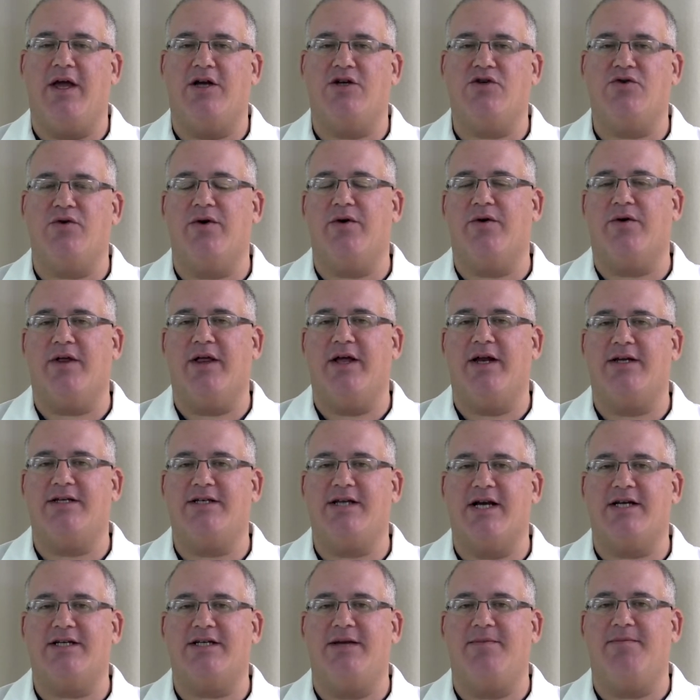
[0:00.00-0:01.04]
adrenal gland
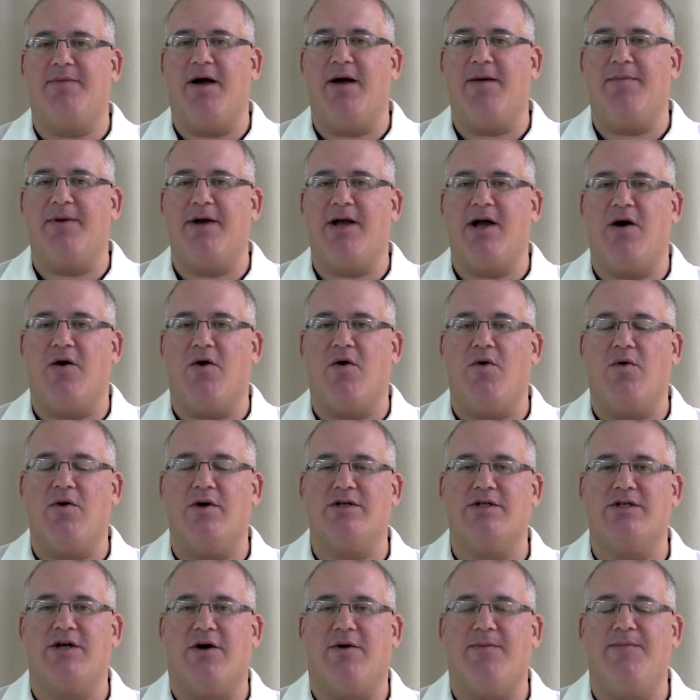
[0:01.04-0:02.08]
is actually pumping out
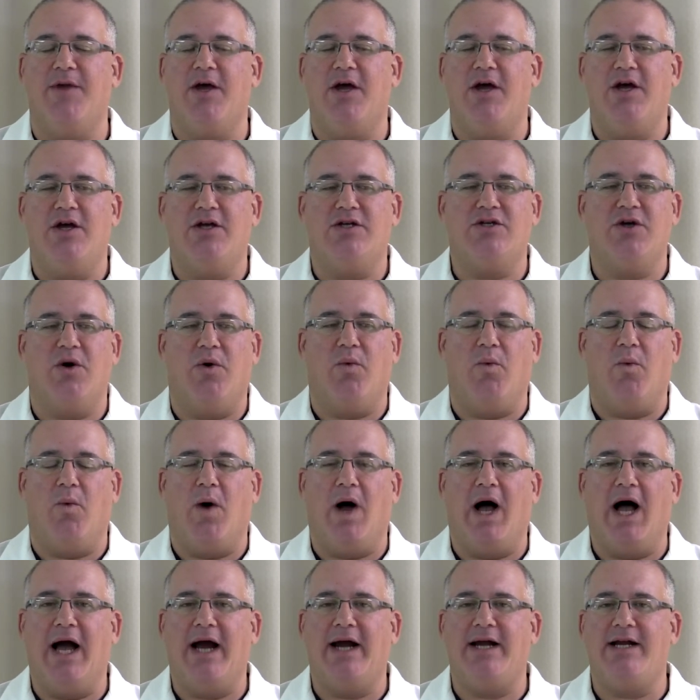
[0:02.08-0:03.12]
cortisol. So
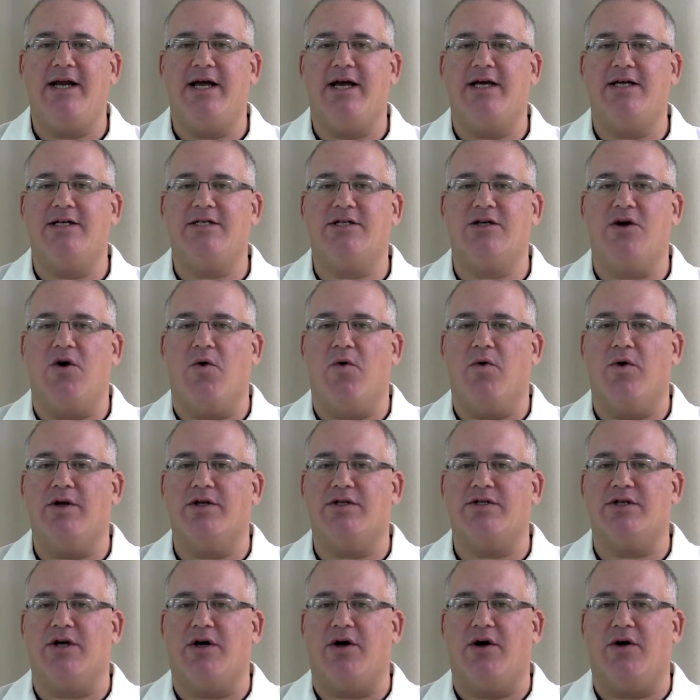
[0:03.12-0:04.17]
why does
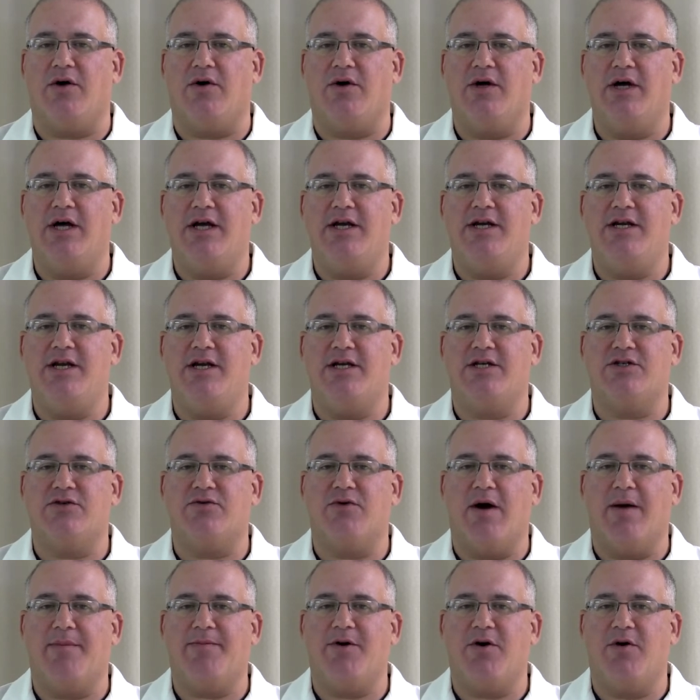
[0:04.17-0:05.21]
cortisol
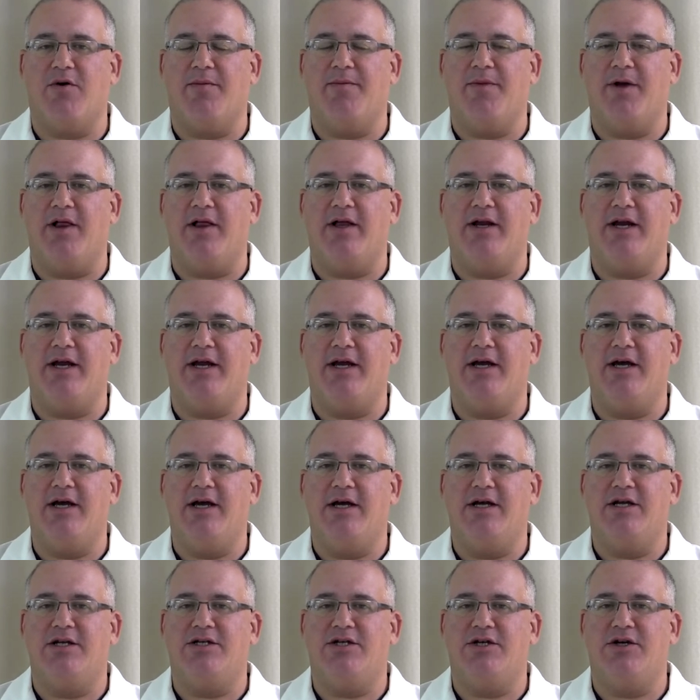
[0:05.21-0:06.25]
disrupt your ability
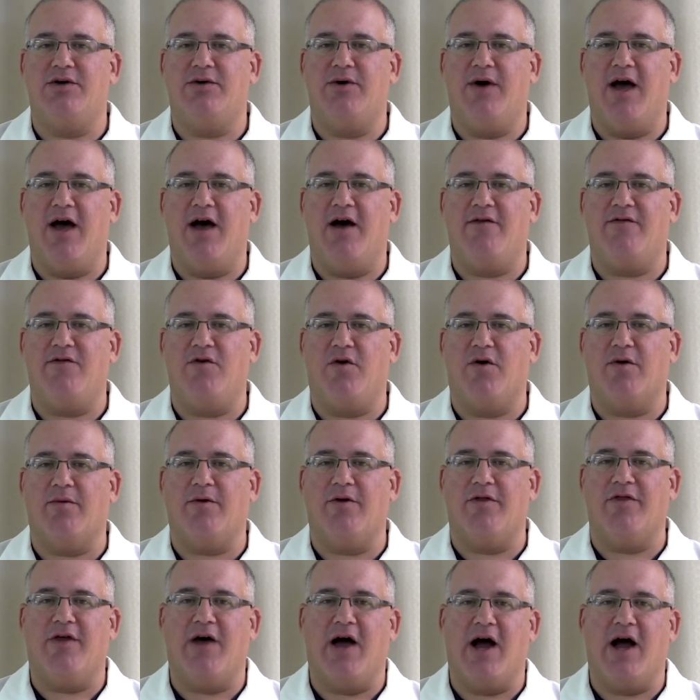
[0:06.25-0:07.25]
to have normal